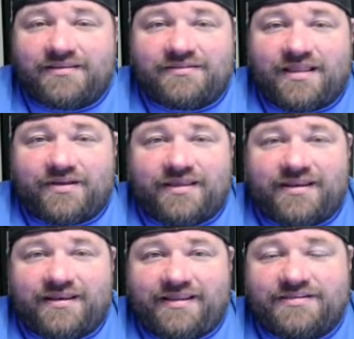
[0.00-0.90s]
it's not going to get
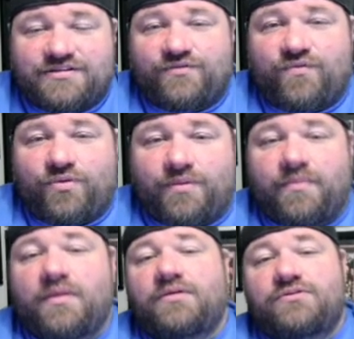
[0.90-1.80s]
any easier for
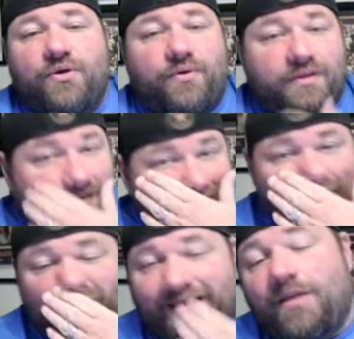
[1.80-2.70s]
them. So give me the
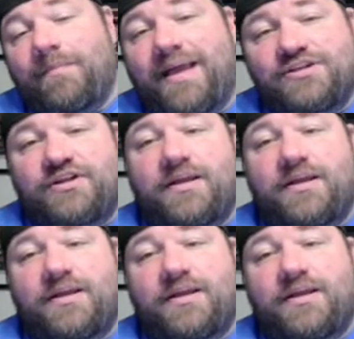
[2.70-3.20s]
Orlando Magic